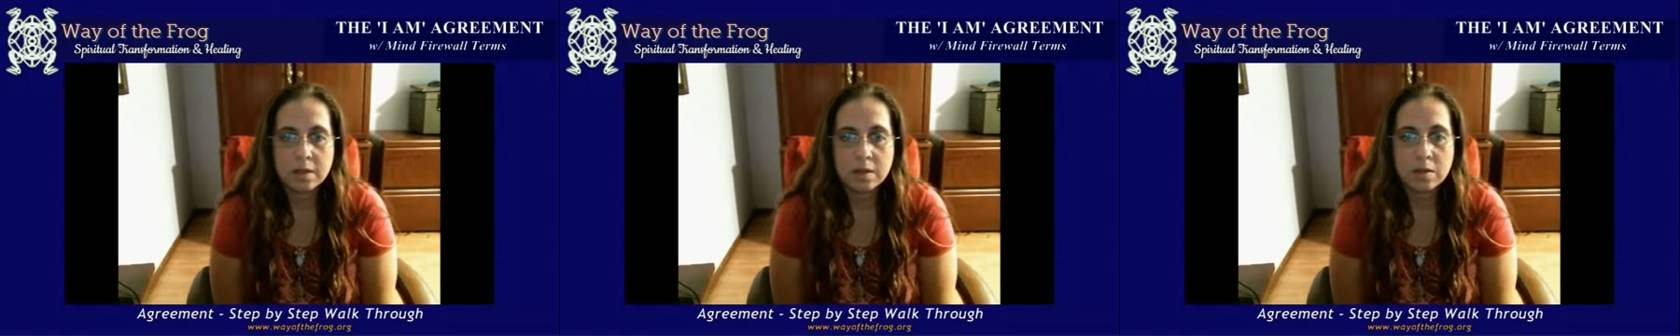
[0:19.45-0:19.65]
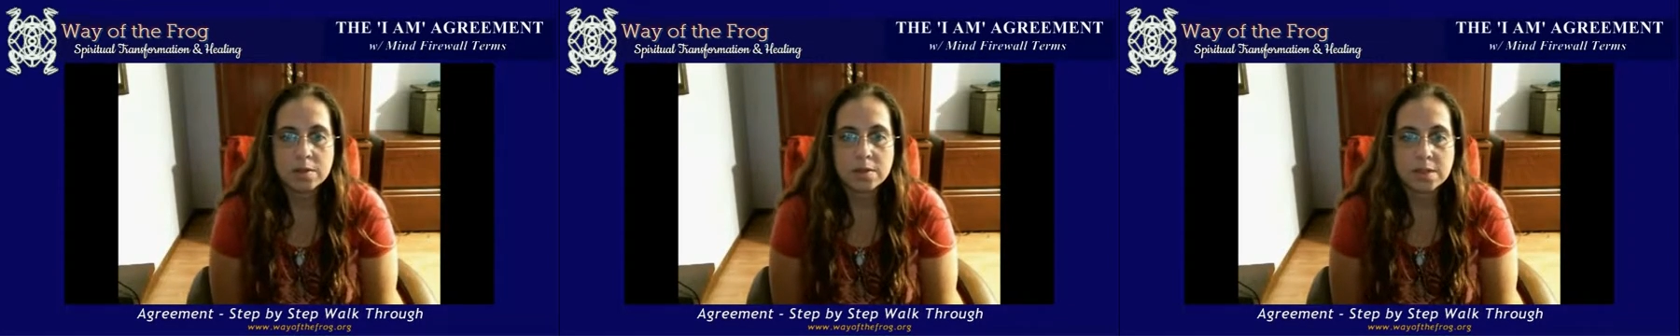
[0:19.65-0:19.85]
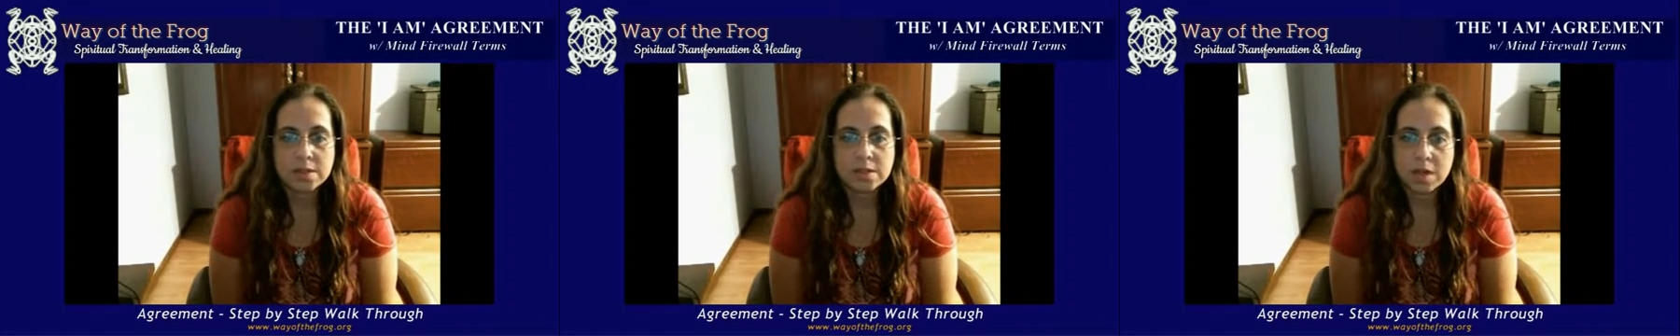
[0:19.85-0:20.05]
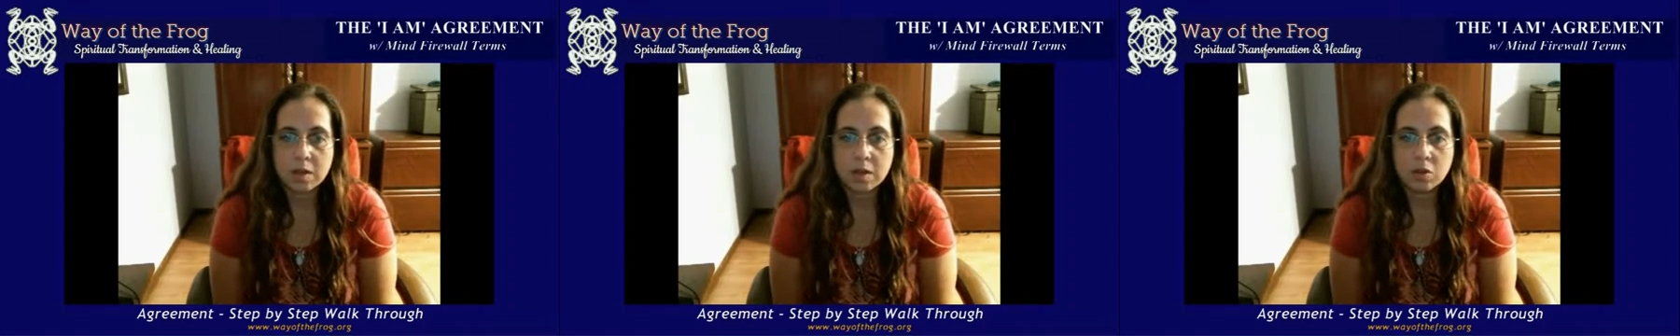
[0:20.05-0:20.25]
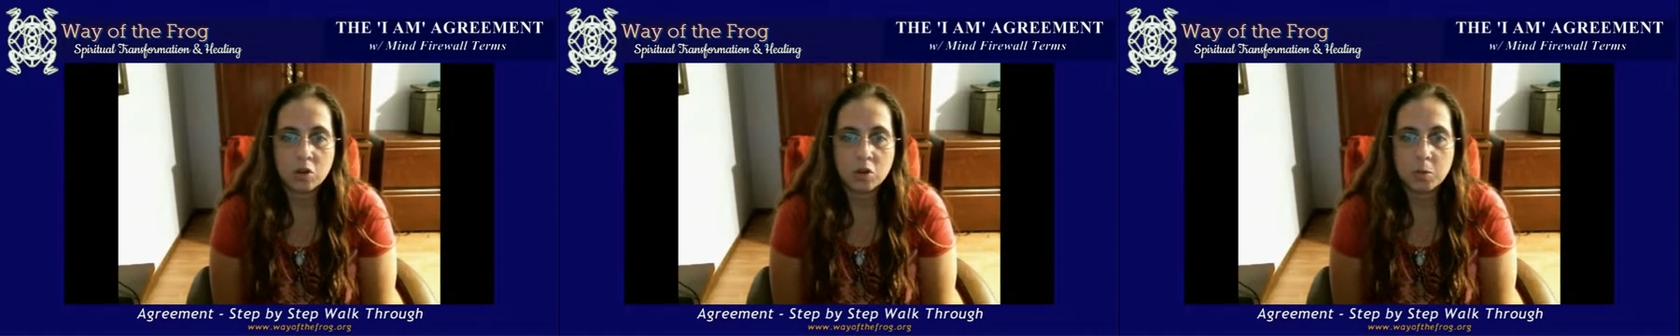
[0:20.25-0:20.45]
There is a
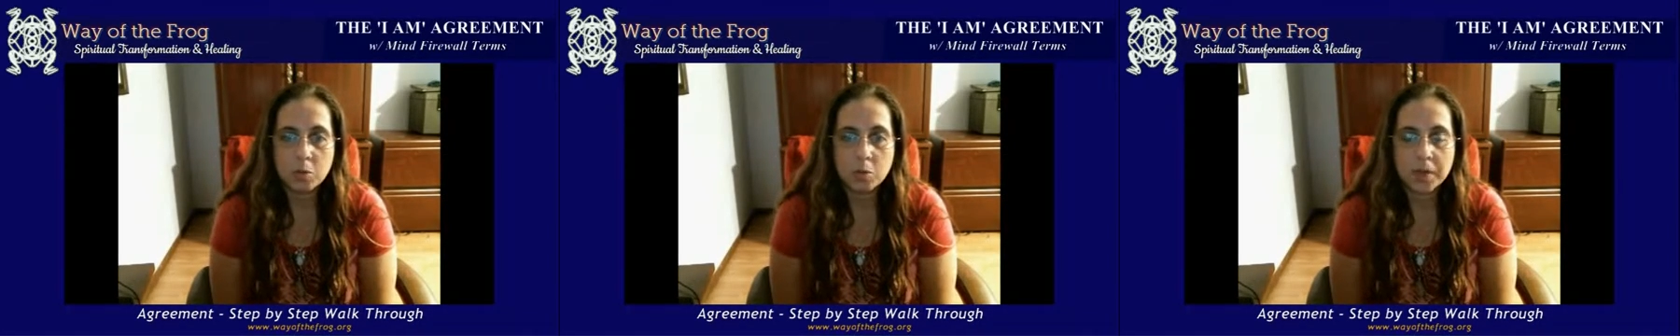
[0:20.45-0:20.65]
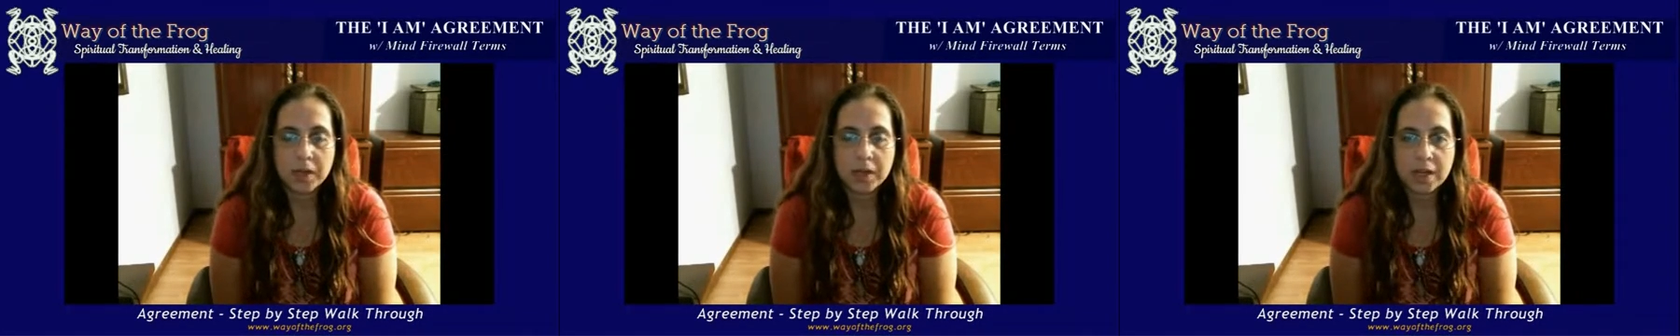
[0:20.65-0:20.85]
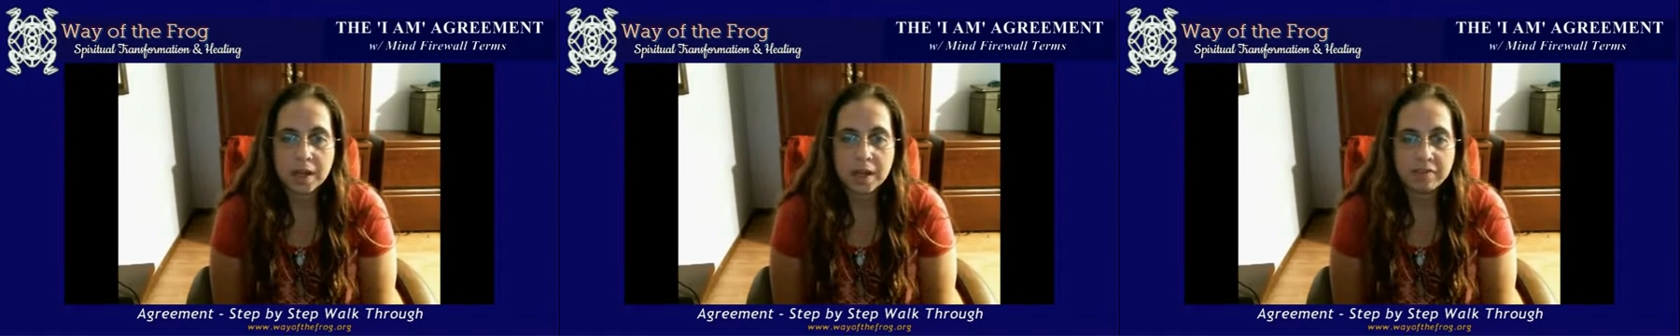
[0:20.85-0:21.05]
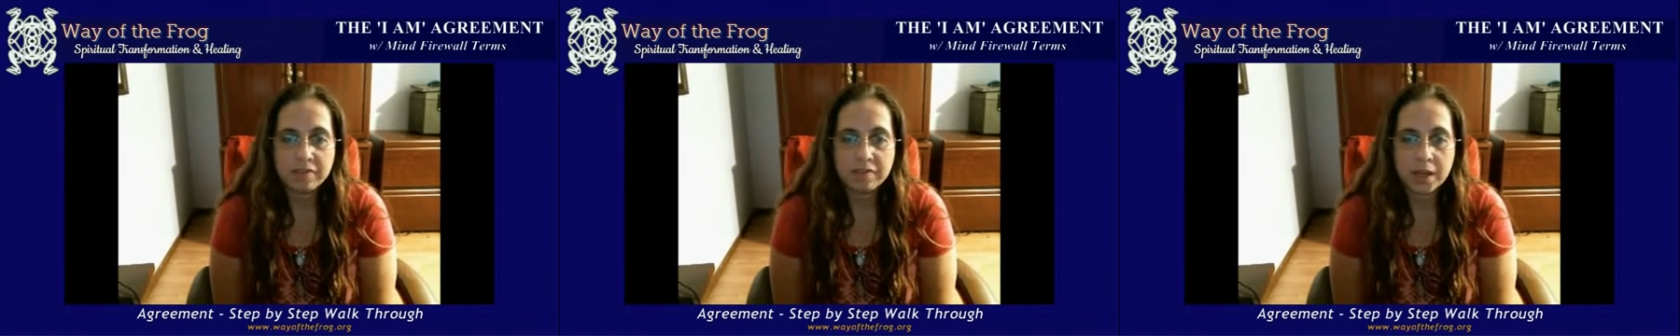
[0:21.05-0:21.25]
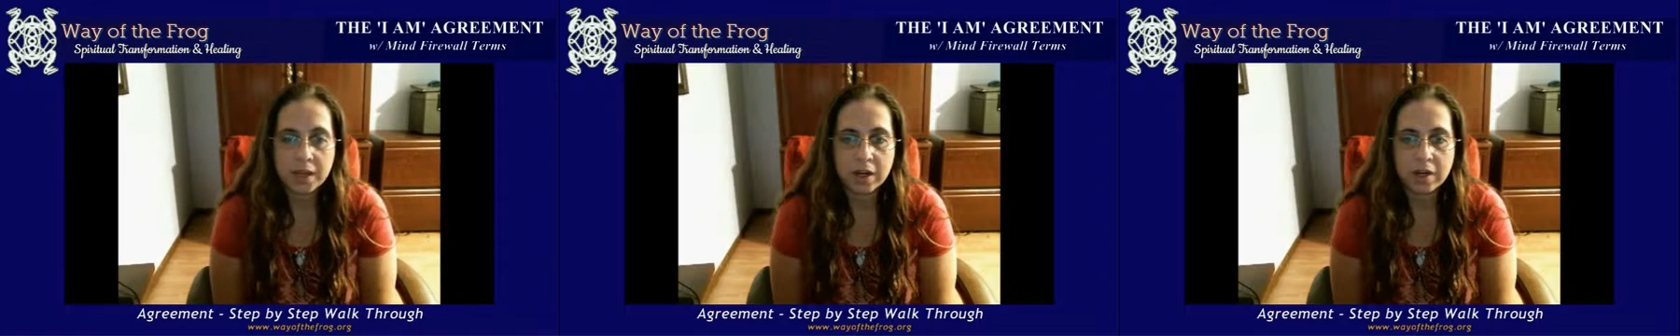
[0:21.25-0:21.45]
downloadable
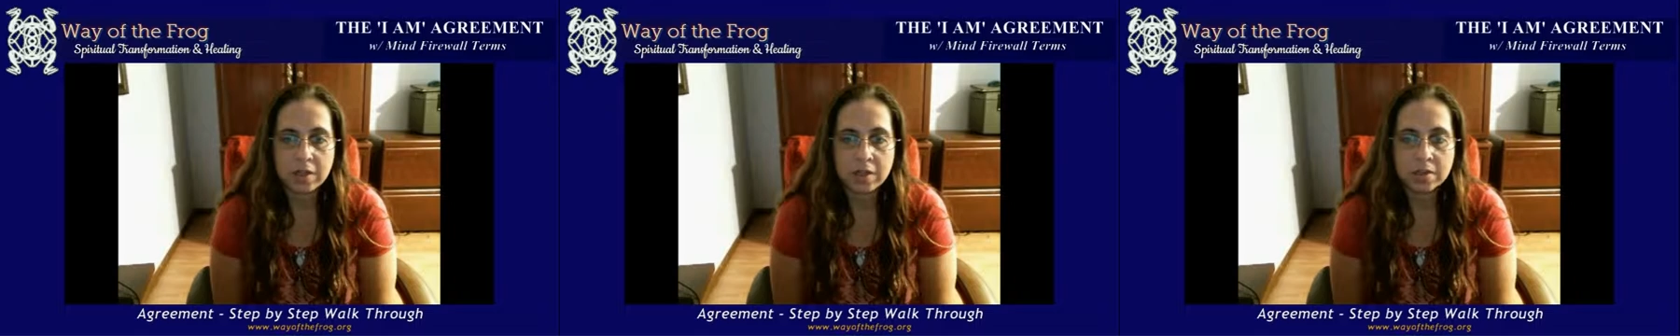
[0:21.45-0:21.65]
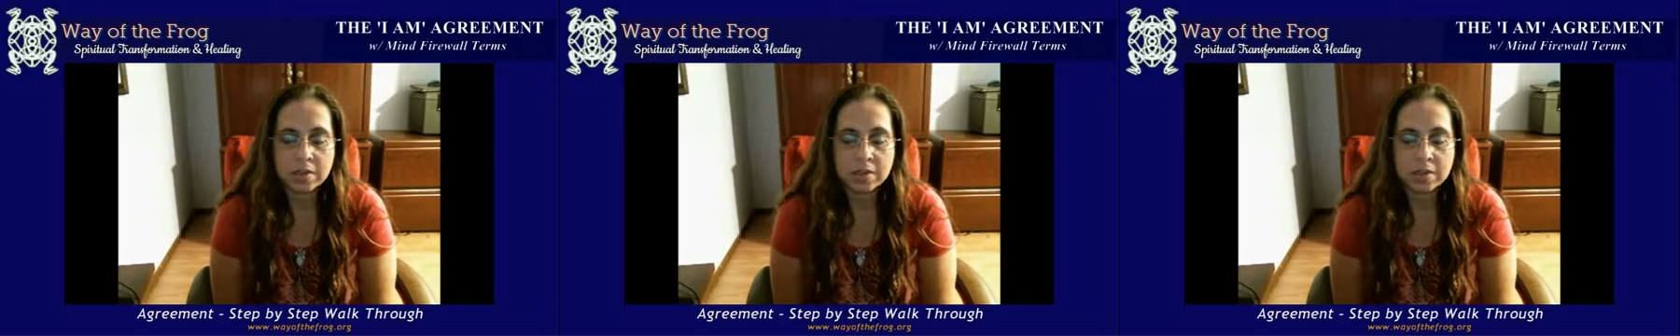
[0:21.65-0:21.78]
PDF there.